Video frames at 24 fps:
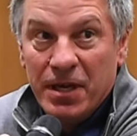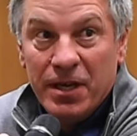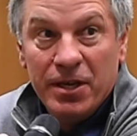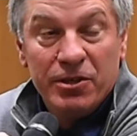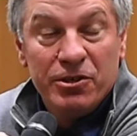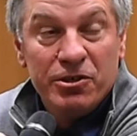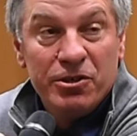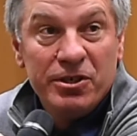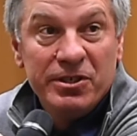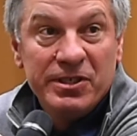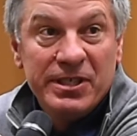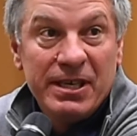And
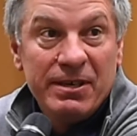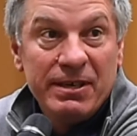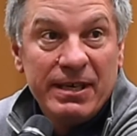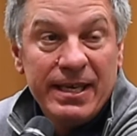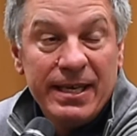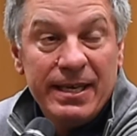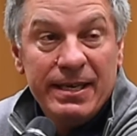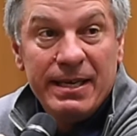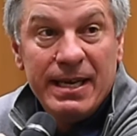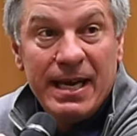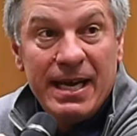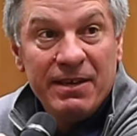it turns out
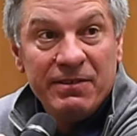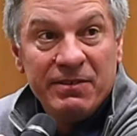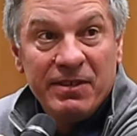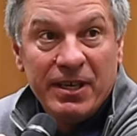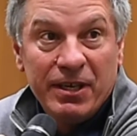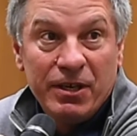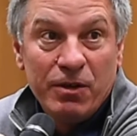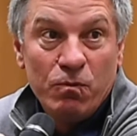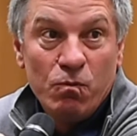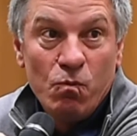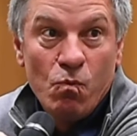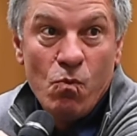Ken Dye is
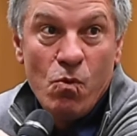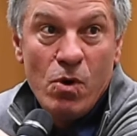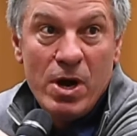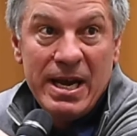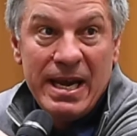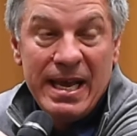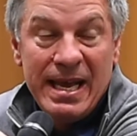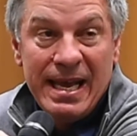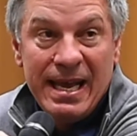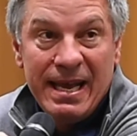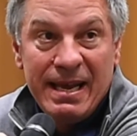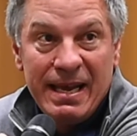like a
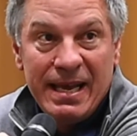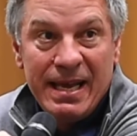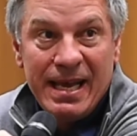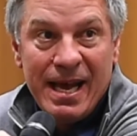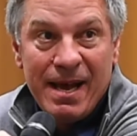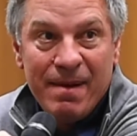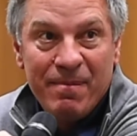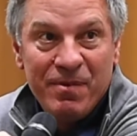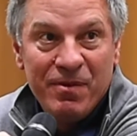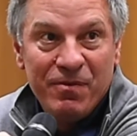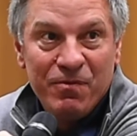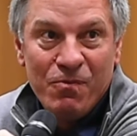one
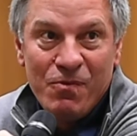handicap,